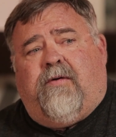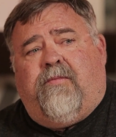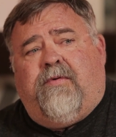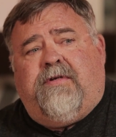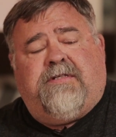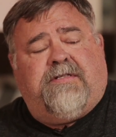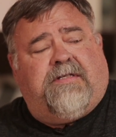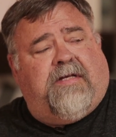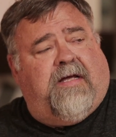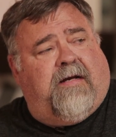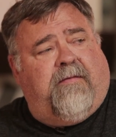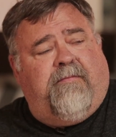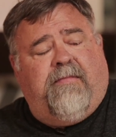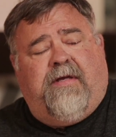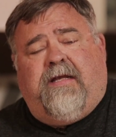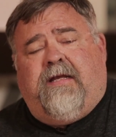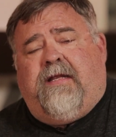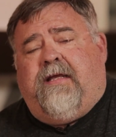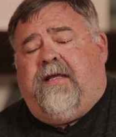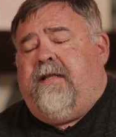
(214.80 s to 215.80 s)
We just had a
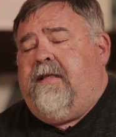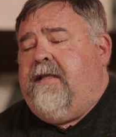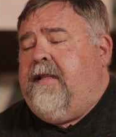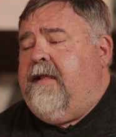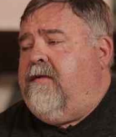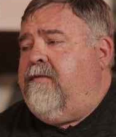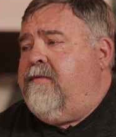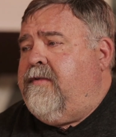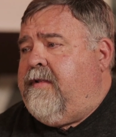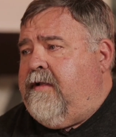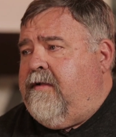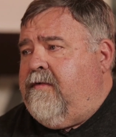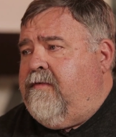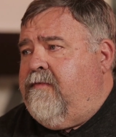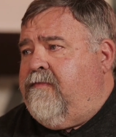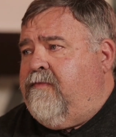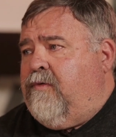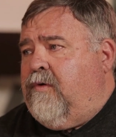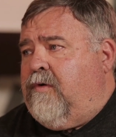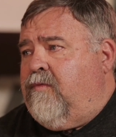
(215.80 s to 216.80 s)
meeting in
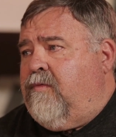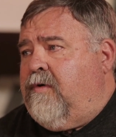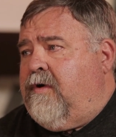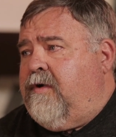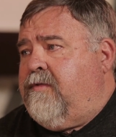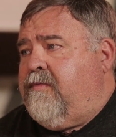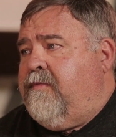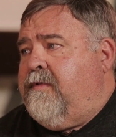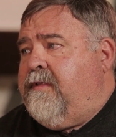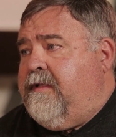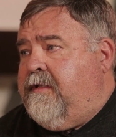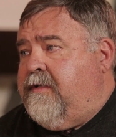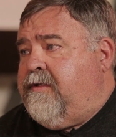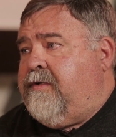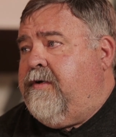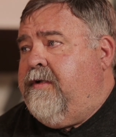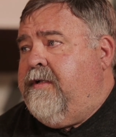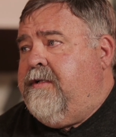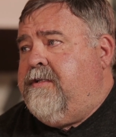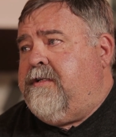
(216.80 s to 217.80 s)
downtown Fort Worth with the
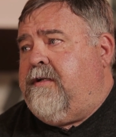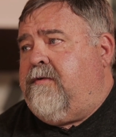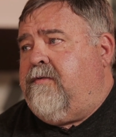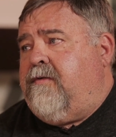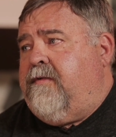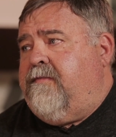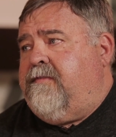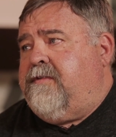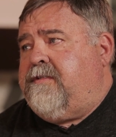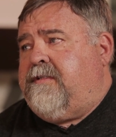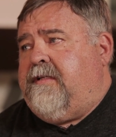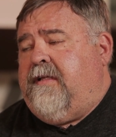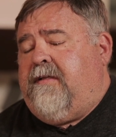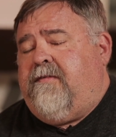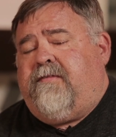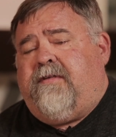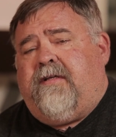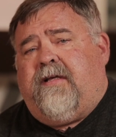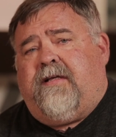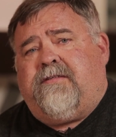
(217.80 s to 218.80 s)
Attorney General of the state
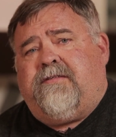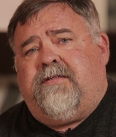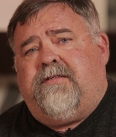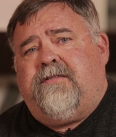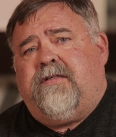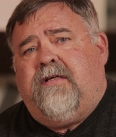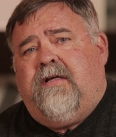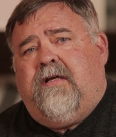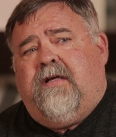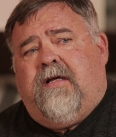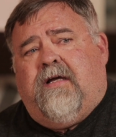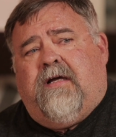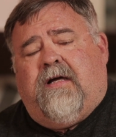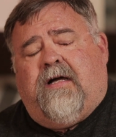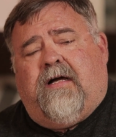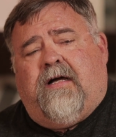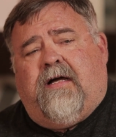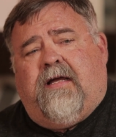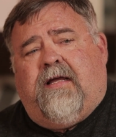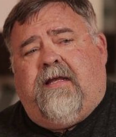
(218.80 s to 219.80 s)
of Texas,
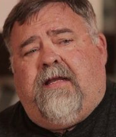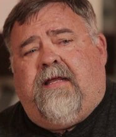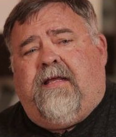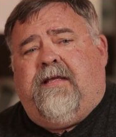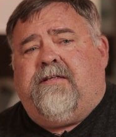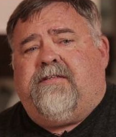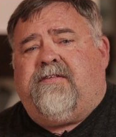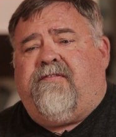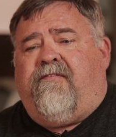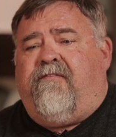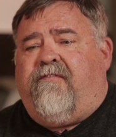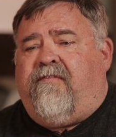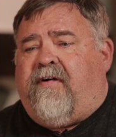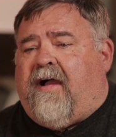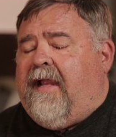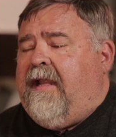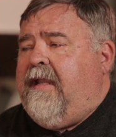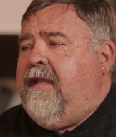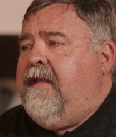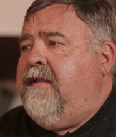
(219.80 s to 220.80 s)
and he is
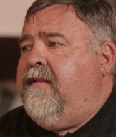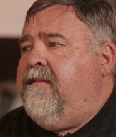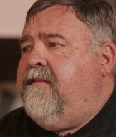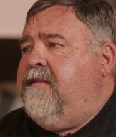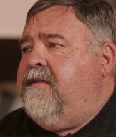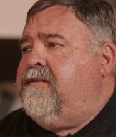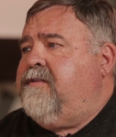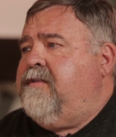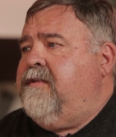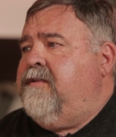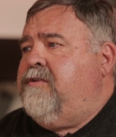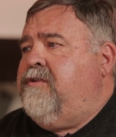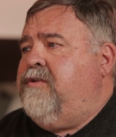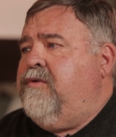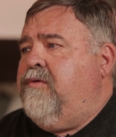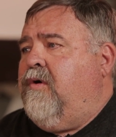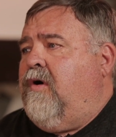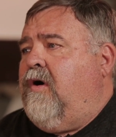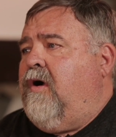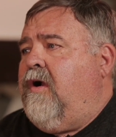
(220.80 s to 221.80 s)
fighting this
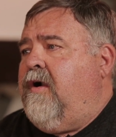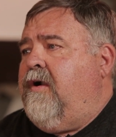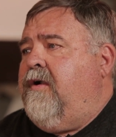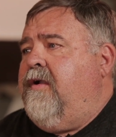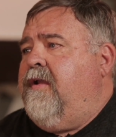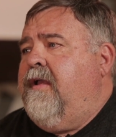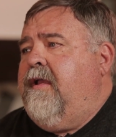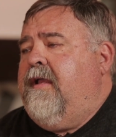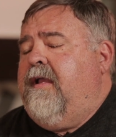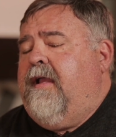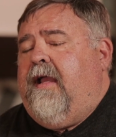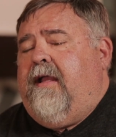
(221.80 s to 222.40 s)
issue hard.